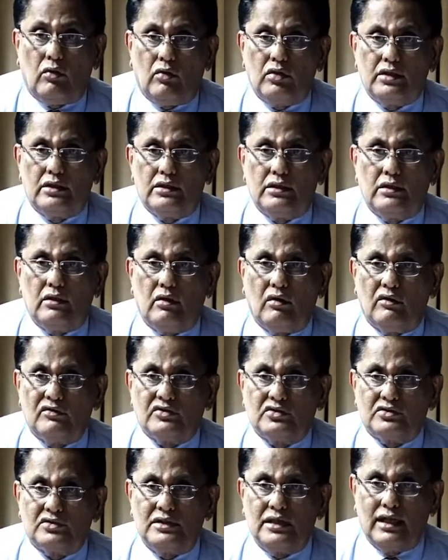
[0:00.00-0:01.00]
order of
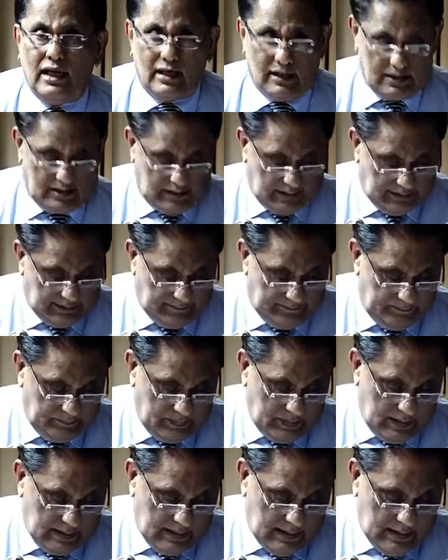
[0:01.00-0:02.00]
Sri Lanka.
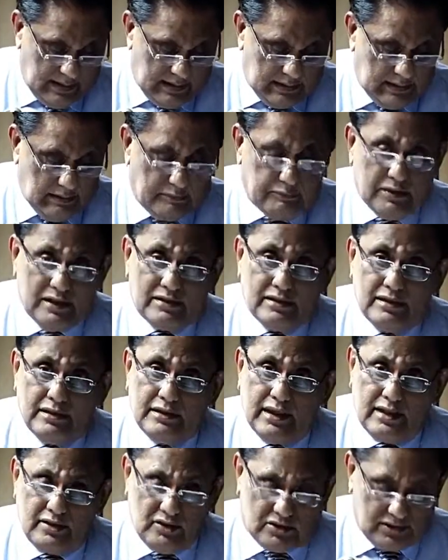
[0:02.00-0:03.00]
The
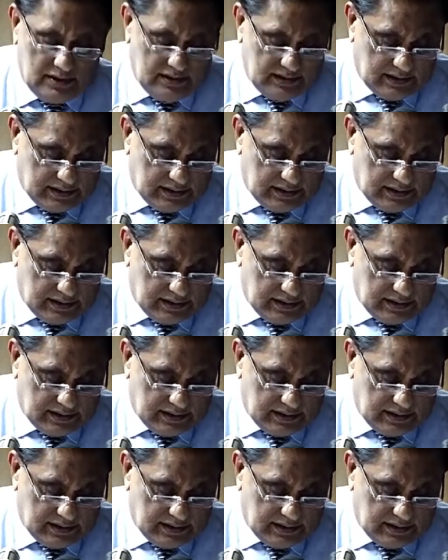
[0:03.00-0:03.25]
presidential